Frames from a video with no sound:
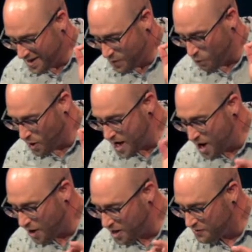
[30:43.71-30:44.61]

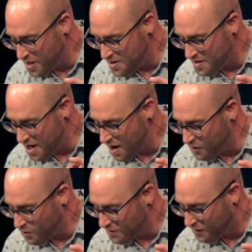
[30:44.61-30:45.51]
We are convinced that
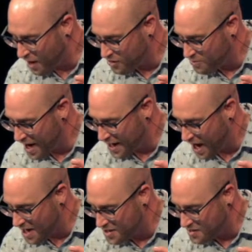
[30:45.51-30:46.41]
everyone fathered by
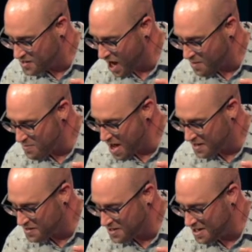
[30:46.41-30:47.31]
God does not
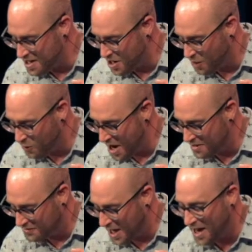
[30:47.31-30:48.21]
make sinning a way
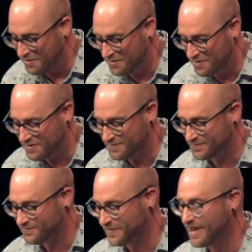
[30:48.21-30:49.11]
of life.
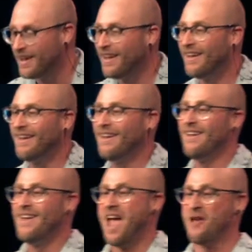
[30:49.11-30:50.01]

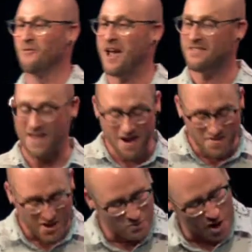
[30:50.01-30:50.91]
And right there,
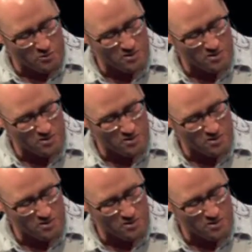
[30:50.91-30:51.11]
that's when our